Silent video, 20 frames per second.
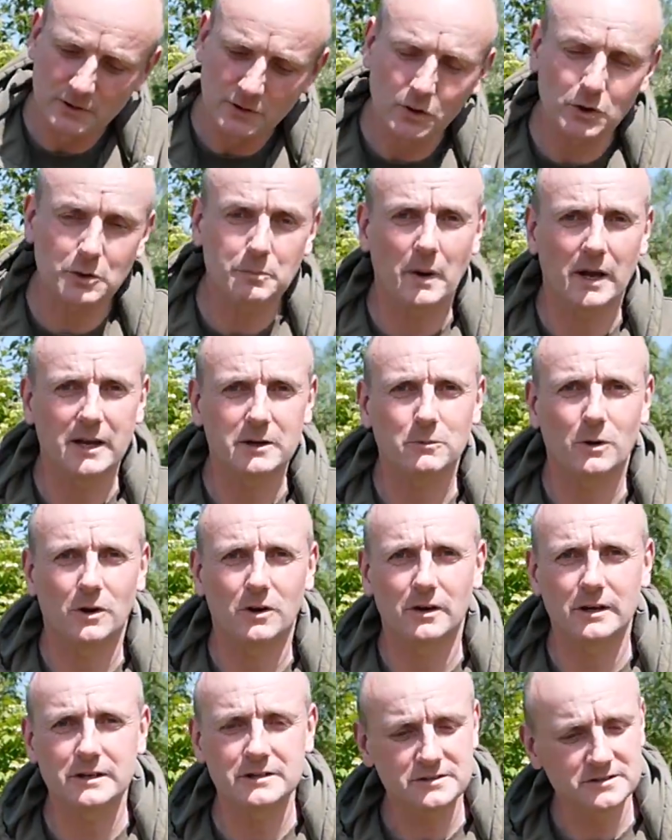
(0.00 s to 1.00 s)
Hook bait
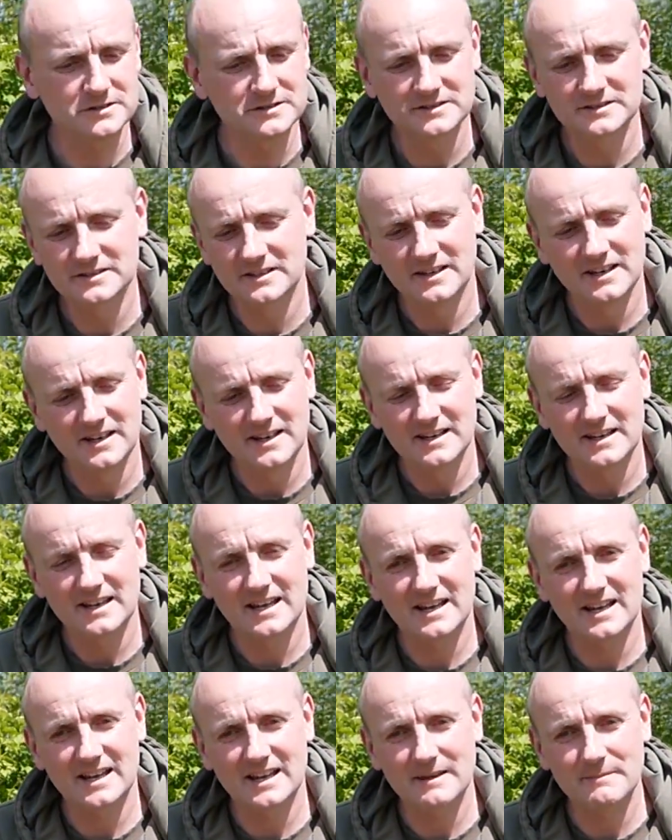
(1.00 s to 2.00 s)
wise,
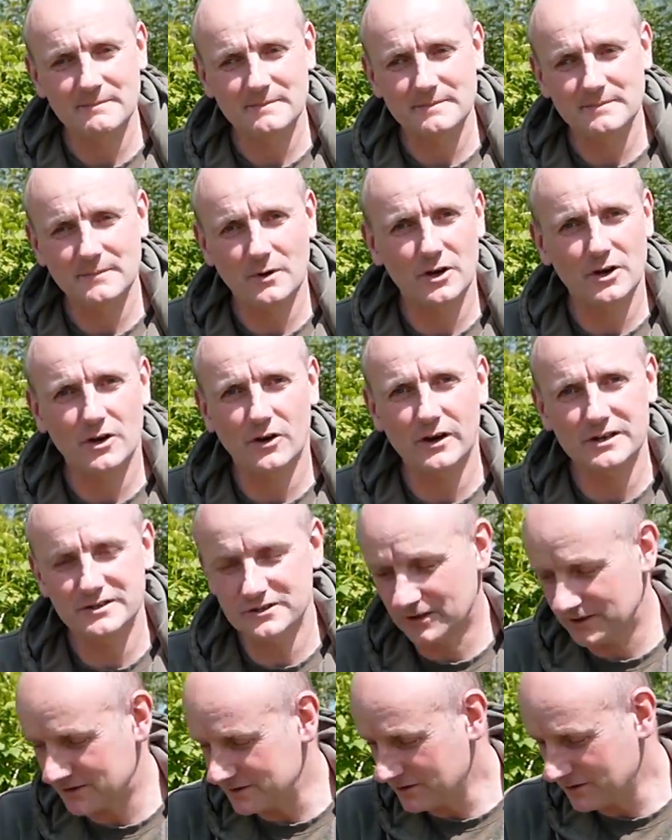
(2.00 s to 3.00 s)
my eyes
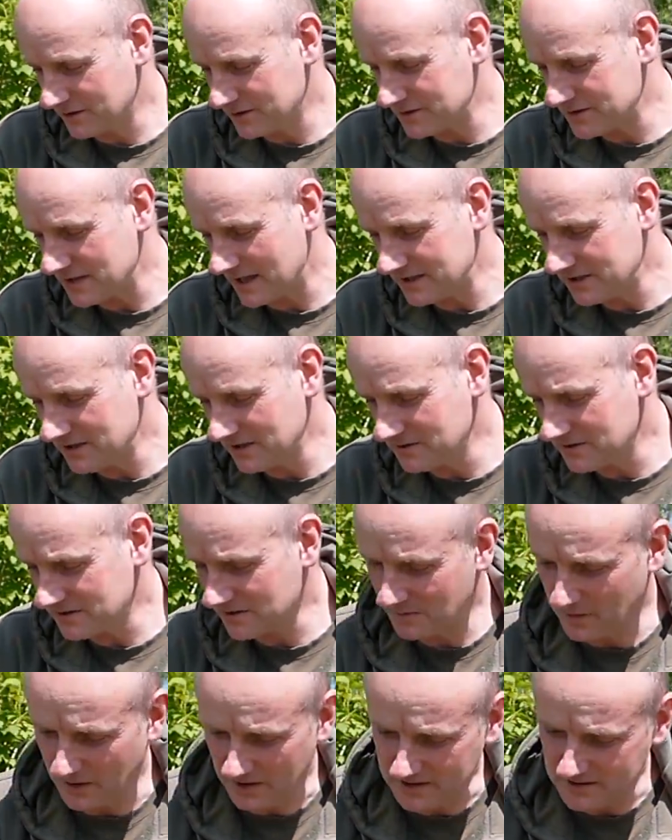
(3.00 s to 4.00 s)
aren't as good as they used
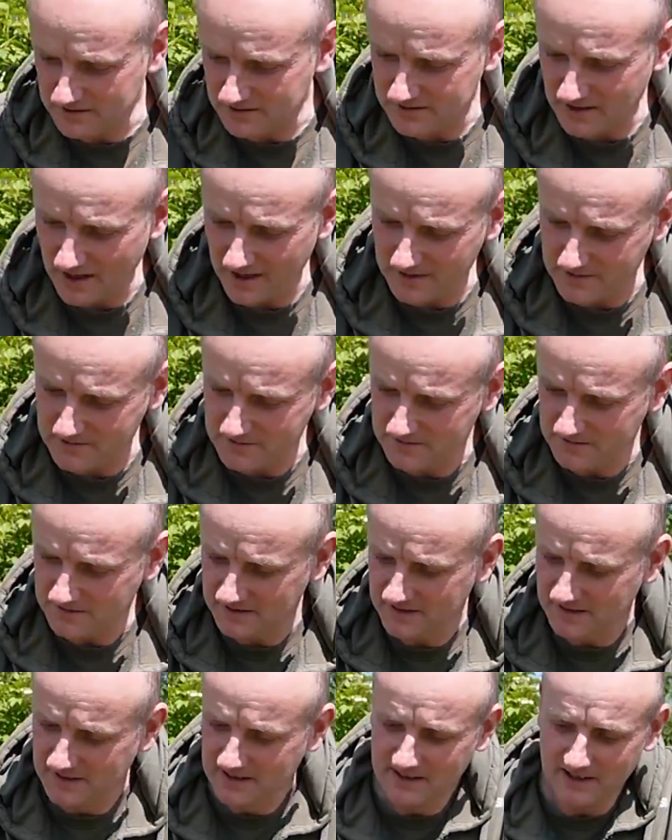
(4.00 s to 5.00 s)
to be, so
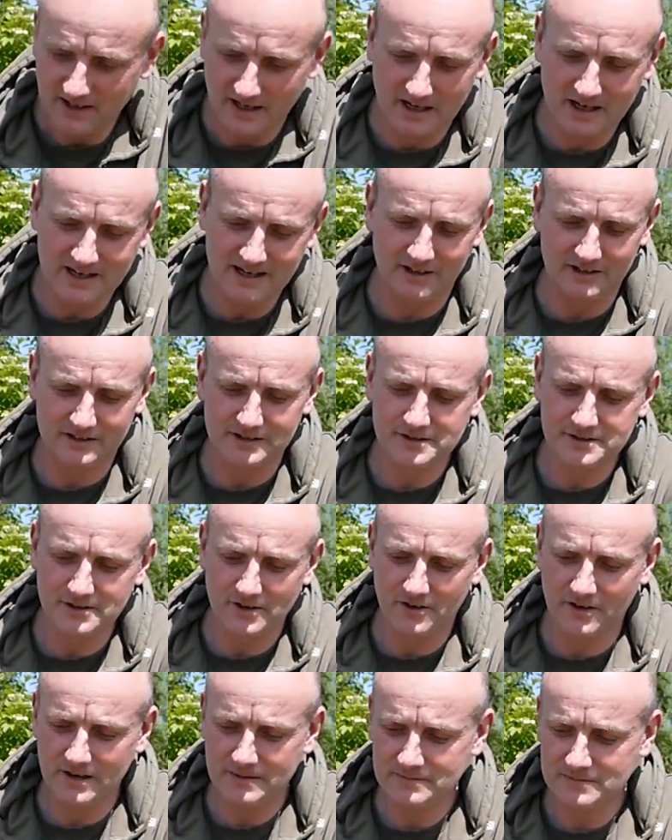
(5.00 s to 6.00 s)
a lot of the
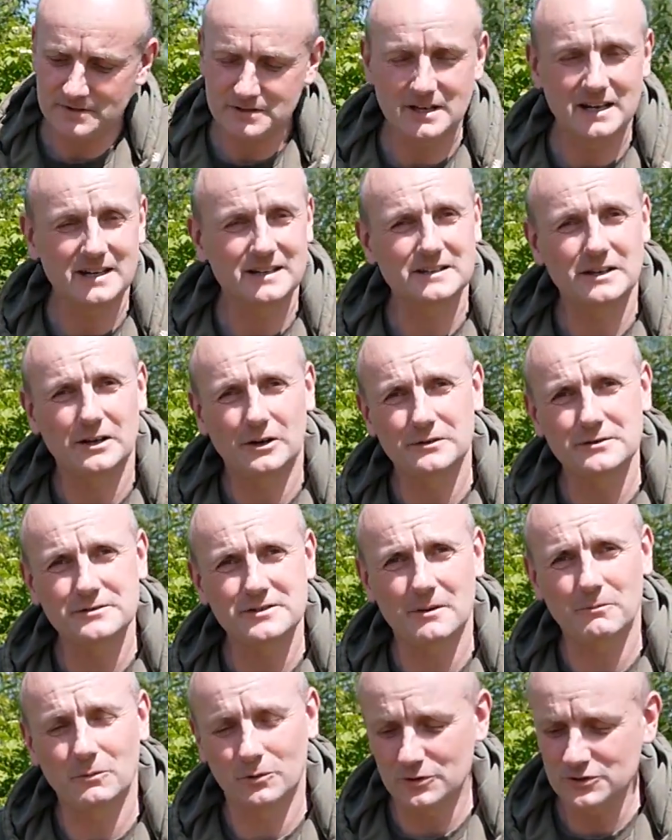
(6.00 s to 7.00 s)
time, on
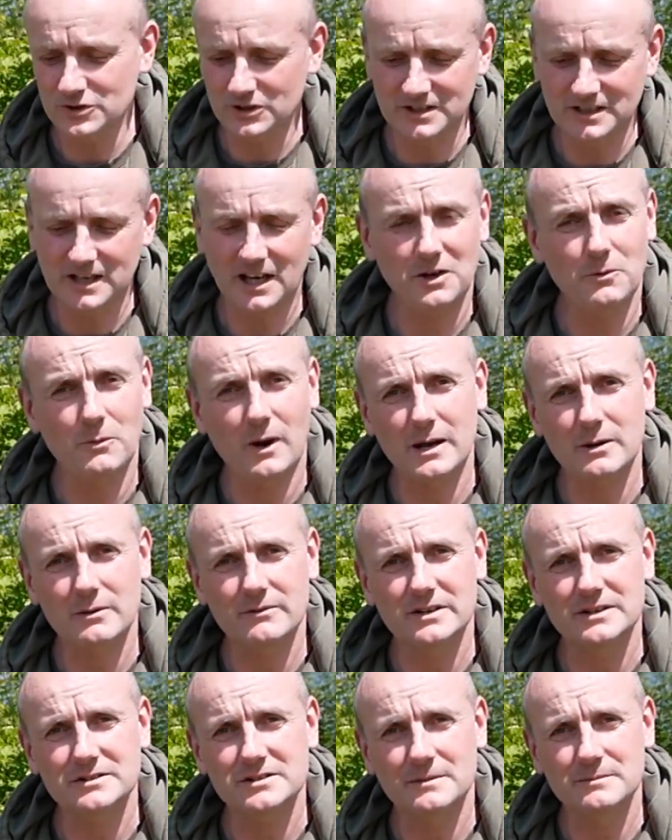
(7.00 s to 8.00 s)
some waters you can get away
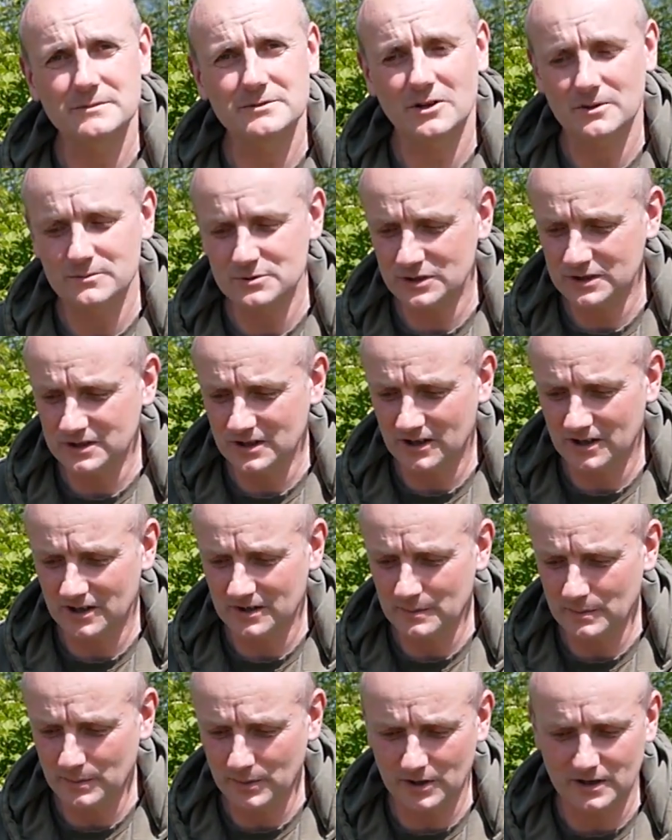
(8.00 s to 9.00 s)
with it, sometimes you
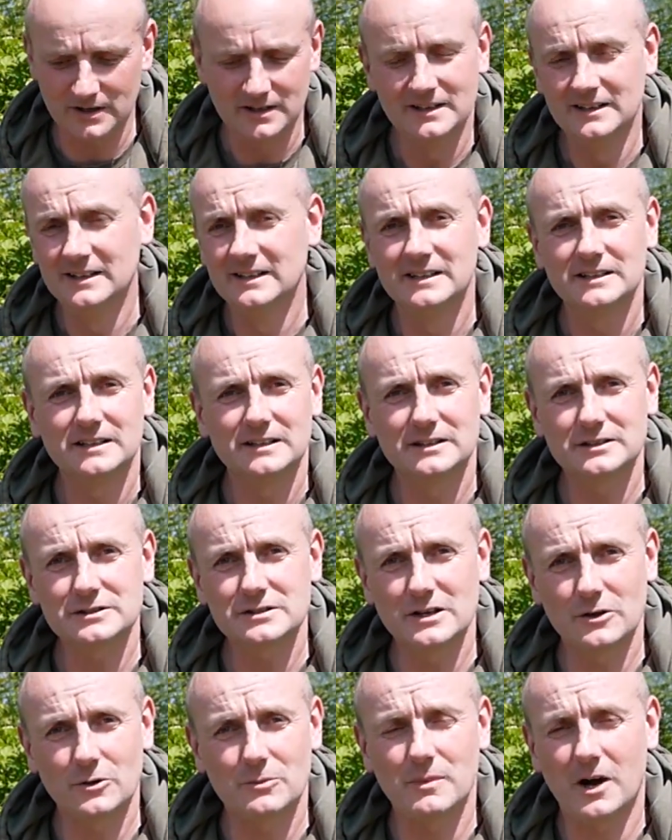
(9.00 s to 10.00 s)
can't, but
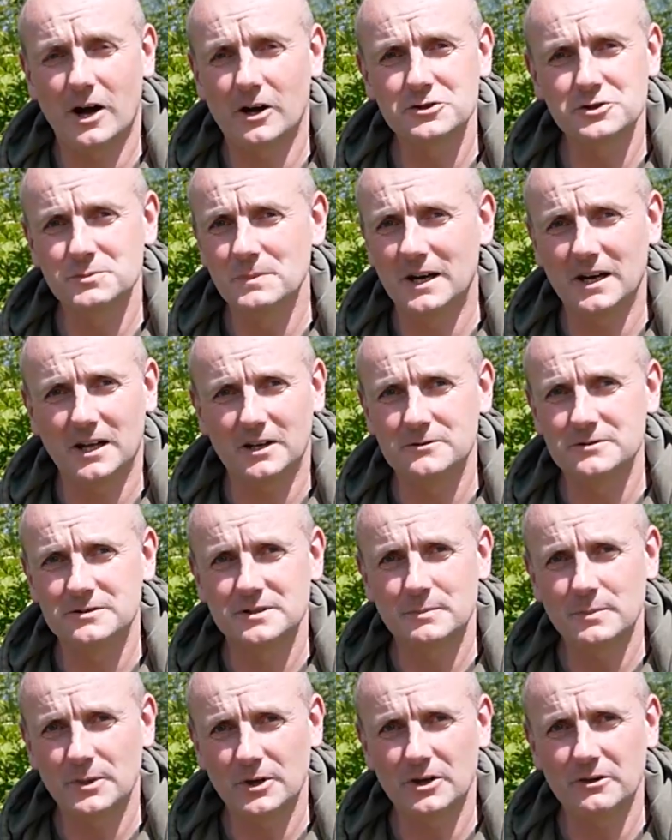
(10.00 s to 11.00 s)
this little marshmallows
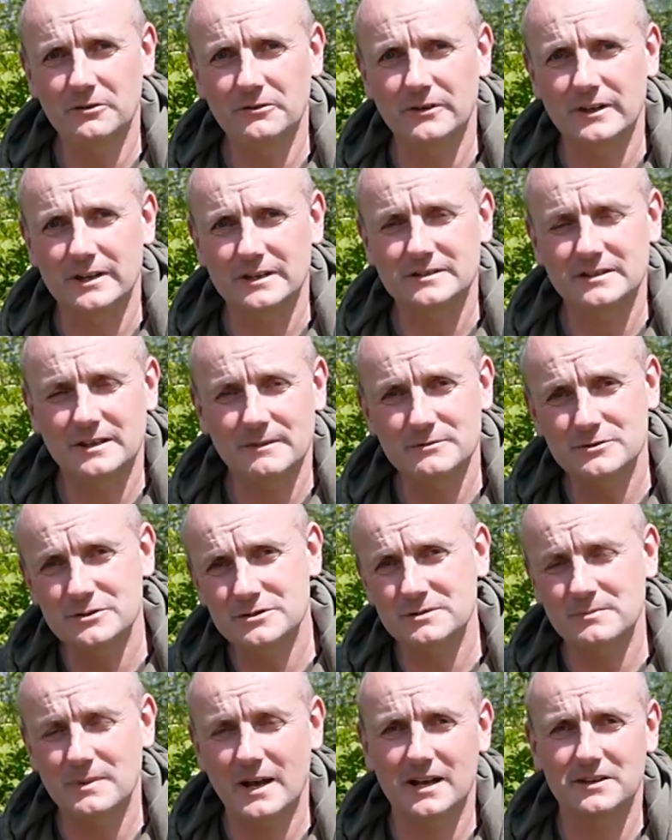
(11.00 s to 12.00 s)
are perfect. They're
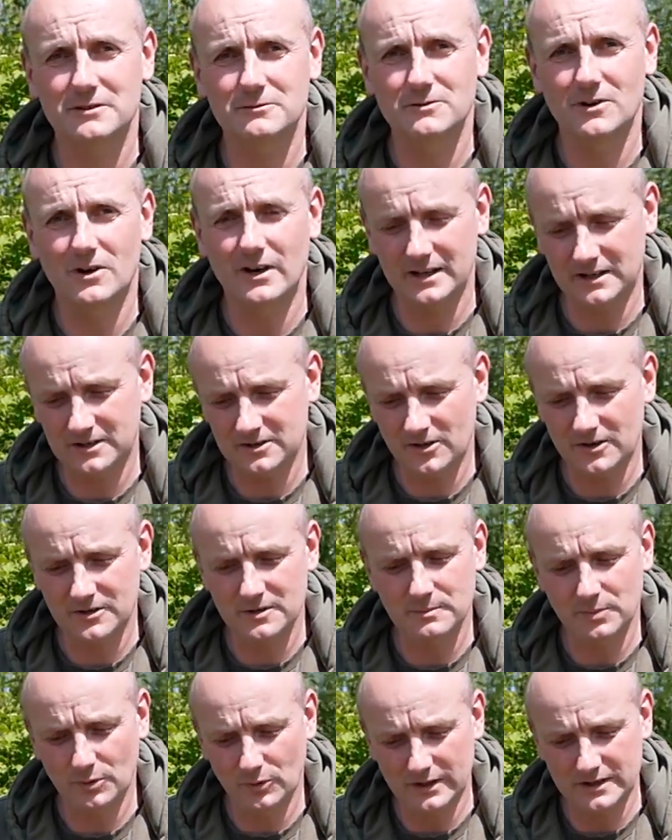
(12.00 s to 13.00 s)
just about the right kind
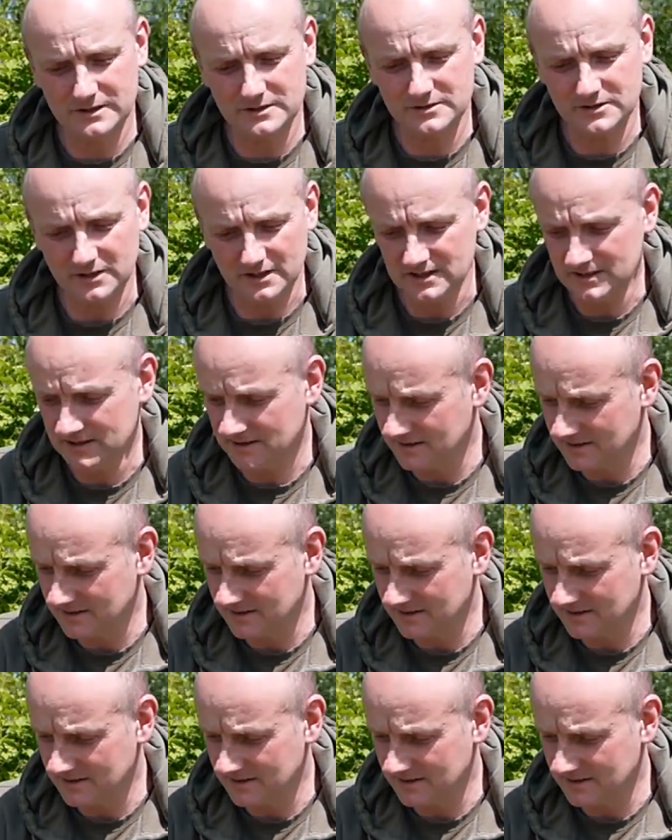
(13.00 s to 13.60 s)
of buoyancy,